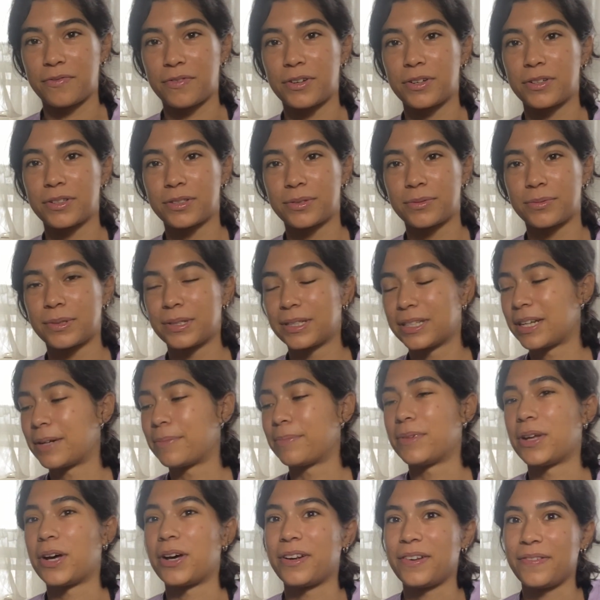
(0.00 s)
first one.
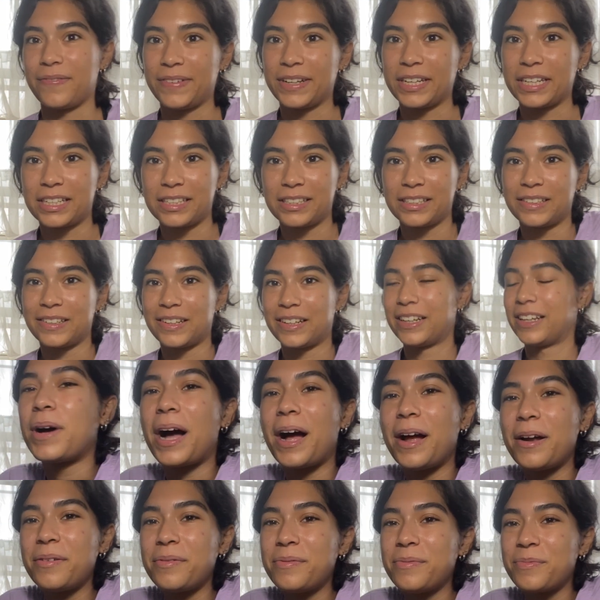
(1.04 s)
I'm not even gonna lie. But
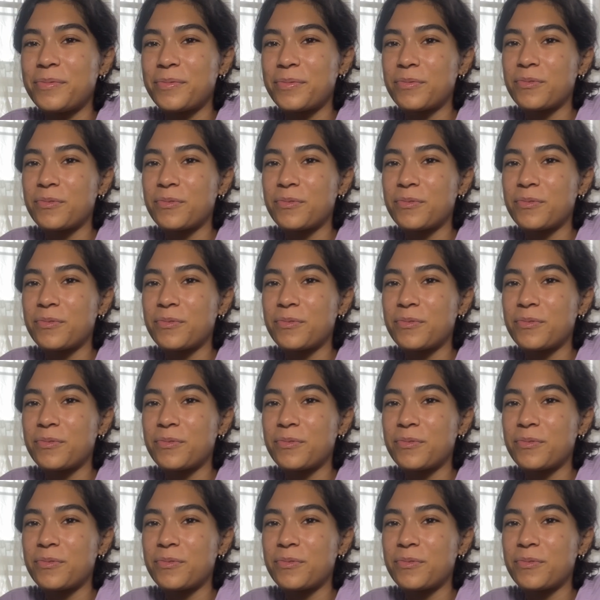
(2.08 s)
I'm